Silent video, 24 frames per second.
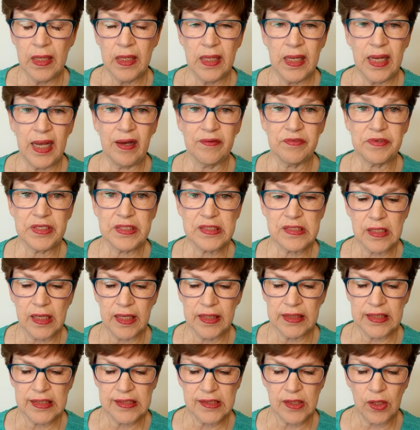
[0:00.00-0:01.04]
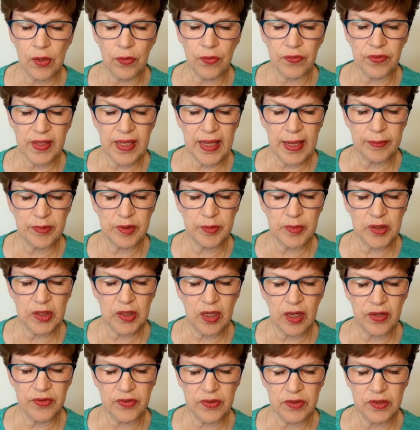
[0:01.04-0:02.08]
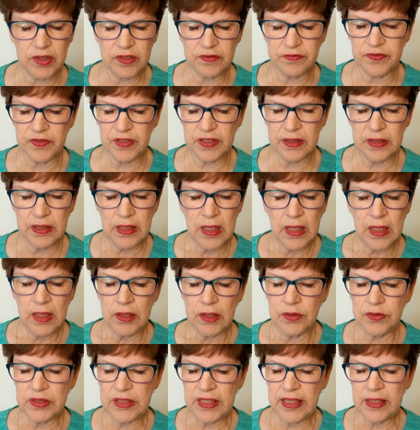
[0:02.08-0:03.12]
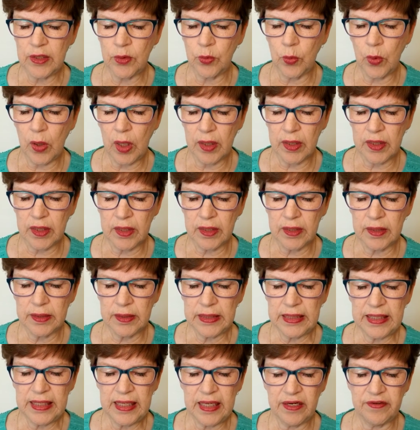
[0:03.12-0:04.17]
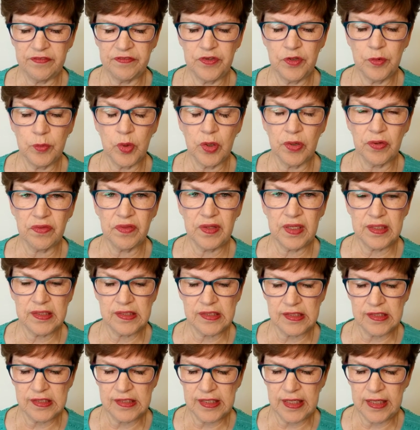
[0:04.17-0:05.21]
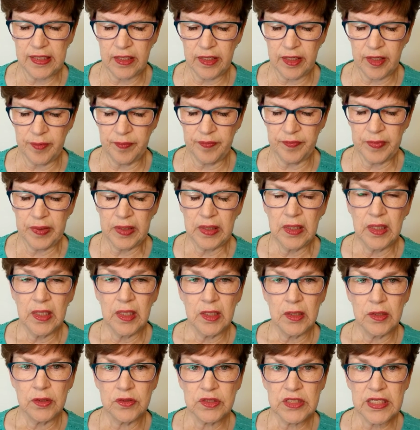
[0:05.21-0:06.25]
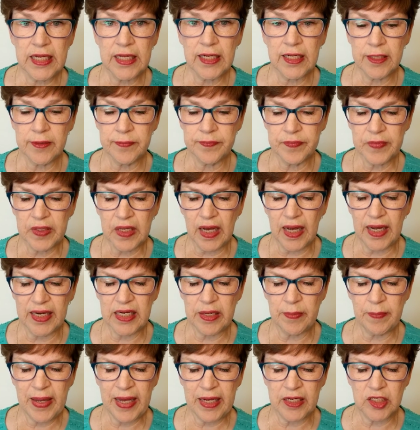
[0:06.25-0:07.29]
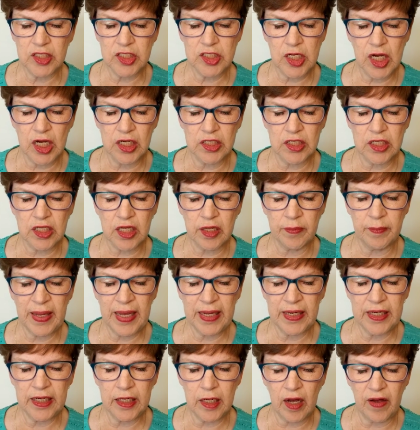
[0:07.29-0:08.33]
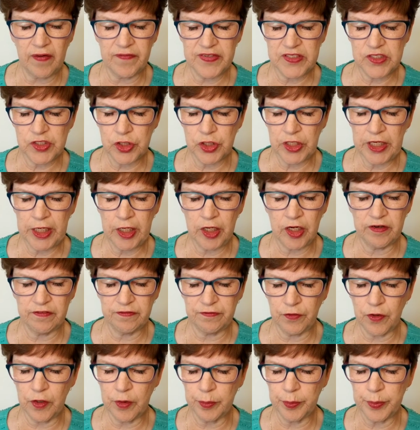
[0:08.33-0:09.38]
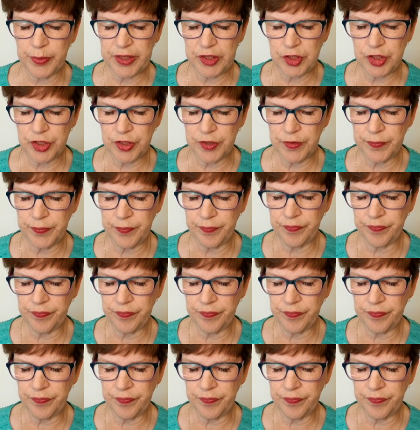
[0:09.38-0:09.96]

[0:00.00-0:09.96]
After he signed his oath, Captain MacArthur looked for Lieutenant Walker. He had a few more things to say to him. Lieutenant, I demand to talk to the commanding officer here at Fort Bridger.